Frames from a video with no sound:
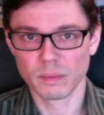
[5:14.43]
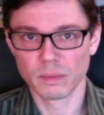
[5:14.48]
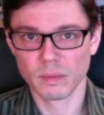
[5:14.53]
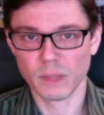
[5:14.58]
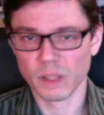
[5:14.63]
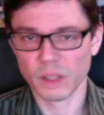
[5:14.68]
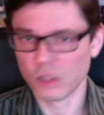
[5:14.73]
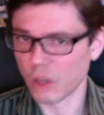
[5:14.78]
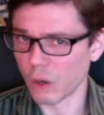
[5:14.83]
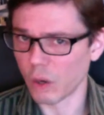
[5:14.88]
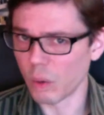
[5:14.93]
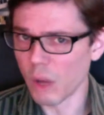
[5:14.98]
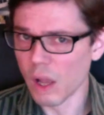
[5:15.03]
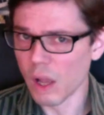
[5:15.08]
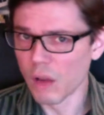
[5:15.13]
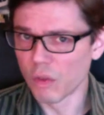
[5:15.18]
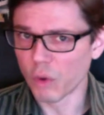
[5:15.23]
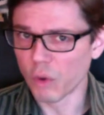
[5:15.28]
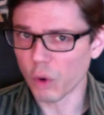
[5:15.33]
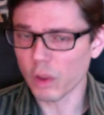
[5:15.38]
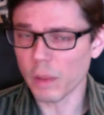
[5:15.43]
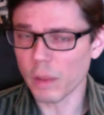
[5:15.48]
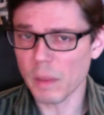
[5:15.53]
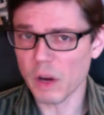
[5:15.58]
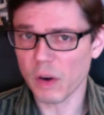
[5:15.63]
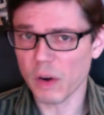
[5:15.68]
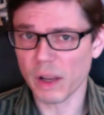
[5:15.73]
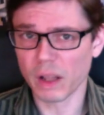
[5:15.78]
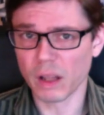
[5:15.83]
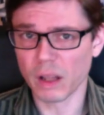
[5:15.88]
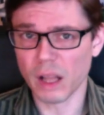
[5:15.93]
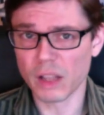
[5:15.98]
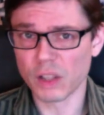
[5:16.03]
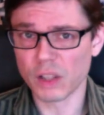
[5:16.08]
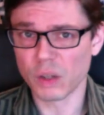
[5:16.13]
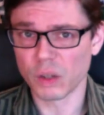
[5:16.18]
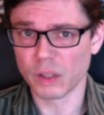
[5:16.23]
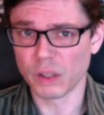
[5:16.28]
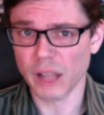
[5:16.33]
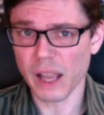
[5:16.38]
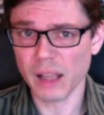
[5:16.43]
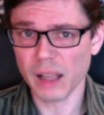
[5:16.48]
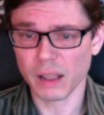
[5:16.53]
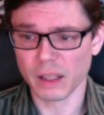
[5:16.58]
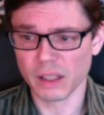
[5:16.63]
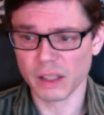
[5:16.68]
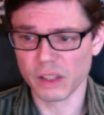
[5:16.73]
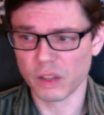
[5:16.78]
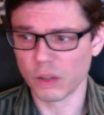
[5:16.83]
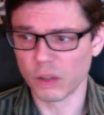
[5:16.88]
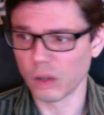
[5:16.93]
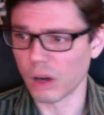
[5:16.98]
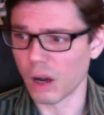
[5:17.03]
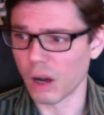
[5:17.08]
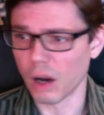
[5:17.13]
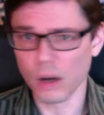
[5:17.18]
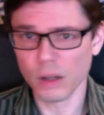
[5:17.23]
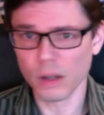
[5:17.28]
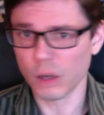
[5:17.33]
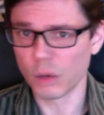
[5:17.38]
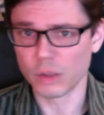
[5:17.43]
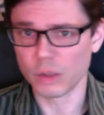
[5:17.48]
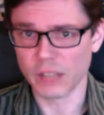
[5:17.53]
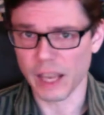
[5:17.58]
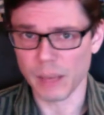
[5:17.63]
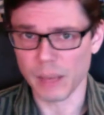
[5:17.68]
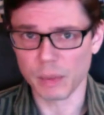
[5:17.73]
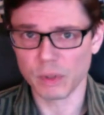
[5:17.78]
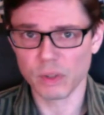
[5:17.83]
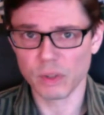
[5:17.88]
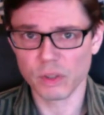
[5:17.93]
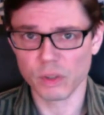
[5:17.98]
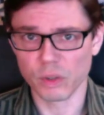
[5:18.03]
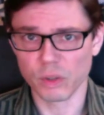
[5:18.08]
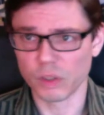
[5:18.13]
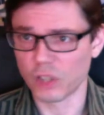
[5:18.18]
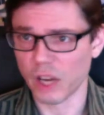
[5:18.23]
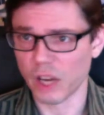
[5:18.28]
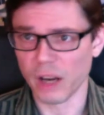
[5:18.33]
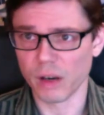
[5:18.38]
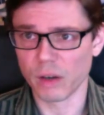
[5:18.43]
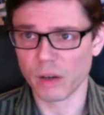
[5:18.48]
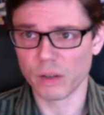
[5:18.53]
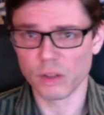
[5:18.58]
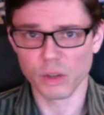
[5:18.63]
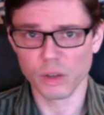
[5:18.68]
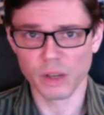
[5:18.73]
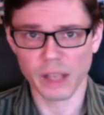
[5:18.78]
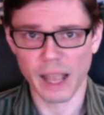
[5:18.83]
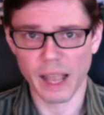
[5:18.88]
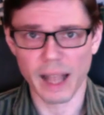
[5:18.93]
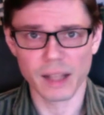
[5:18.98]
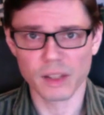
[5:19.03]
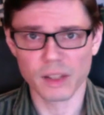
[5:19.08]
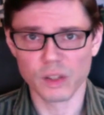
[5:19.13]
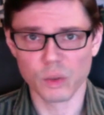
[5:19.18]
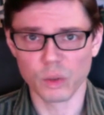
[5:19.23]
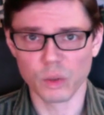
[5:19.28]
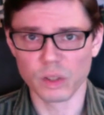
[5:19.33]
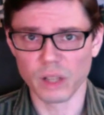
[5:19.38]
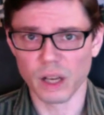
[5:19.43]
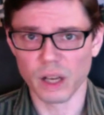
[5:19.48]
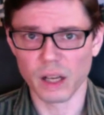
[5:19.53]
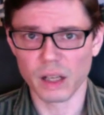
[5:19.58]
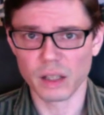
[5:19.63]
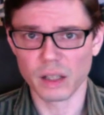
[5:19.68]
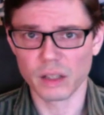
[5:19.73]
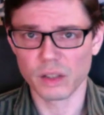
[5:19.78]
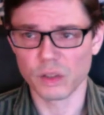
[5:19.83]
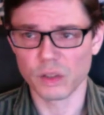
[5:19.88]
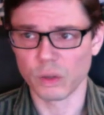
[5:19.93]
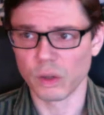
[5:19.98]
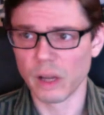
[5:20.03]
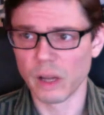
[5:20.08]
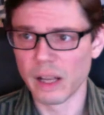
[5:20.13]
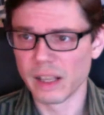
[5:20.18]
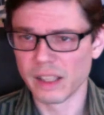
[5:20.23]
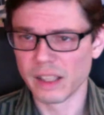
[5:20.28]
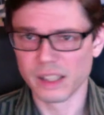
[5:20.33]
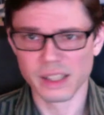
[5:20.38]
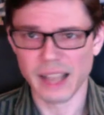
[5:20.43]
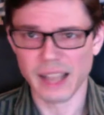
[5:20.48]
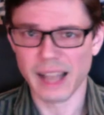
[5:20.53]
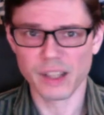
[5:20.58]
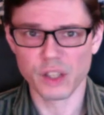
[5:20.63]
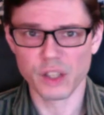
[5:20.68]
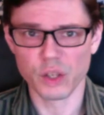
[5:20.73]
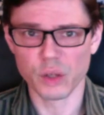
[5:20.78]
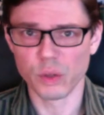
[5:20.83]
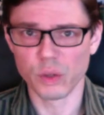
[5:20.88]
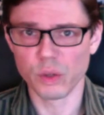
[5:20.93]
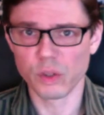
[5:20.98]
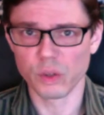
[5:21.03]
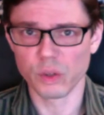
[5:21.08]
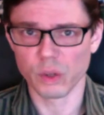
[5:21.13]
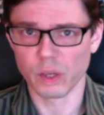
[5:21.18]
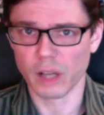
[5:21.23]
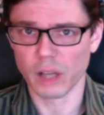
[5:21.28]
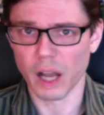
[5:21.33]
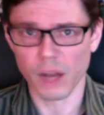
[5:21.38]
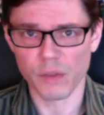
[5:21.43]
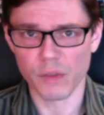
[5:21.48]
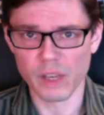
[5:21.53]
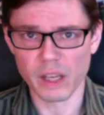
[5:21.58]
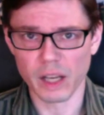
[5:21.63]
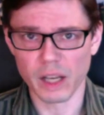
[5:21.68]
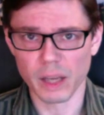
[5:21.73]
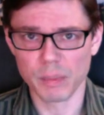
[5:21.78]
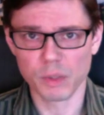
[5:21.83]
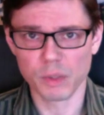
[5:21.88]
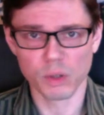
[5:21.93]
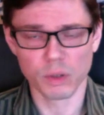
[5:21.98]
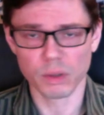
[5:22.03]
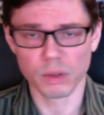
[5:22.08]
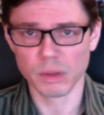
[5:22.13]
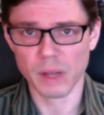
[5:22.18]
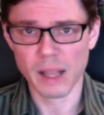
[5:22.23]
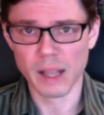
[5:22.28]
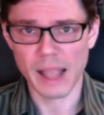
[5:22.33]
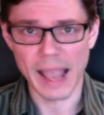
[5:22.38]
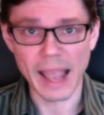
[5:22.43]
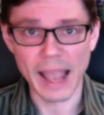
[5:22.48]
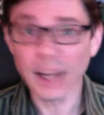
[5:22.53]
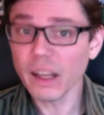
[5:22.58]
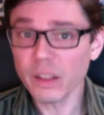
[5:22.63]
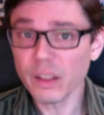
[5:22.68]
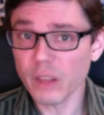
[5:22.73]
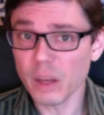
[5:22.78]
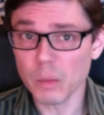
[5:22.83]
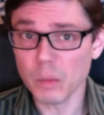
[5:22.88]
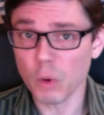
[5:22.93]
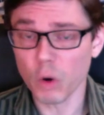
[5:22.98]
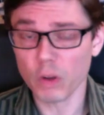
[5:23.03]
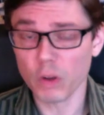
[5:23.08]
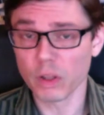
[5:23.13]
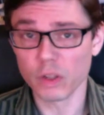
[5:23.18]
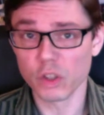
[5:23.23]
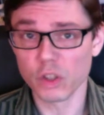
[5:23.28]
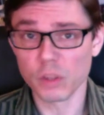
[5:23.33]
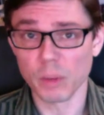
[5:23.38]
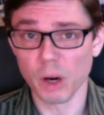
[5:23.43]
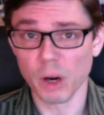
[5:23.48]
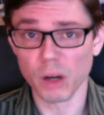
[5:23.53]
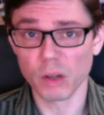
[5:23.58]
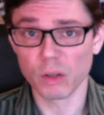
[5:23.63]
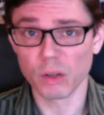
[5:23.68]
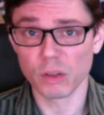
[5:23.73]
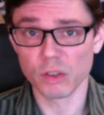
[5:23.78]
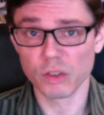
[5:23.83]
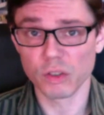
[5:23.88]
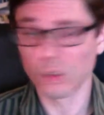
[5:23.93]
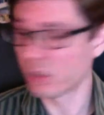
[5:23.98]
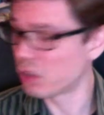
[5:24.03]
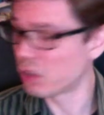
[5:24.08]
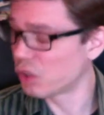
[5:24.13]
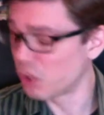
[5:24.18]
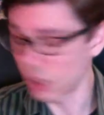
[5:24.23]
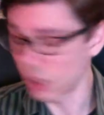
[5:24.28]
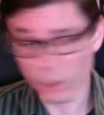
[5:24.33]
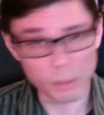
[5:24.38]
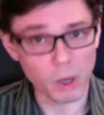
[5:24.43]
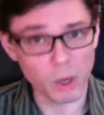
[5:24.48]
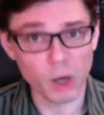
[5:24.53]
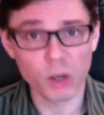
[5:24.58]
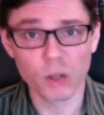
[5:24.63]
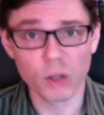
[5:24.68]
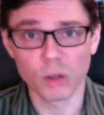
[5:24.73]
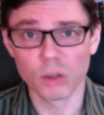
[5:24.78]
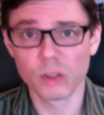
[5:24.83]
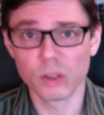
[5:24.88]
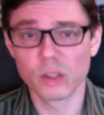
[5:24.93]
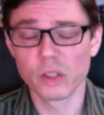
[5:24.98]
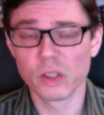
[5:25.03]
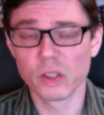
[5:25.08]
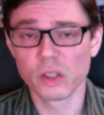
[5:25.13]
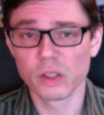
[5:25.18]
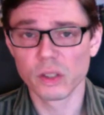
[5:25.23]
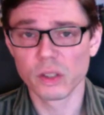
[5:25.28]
So, for the Mereological Nihilist, there are no tables, or chairs, or cats, or dogs, or statues, or coffee cups, or anything more than just particles. There's just particles.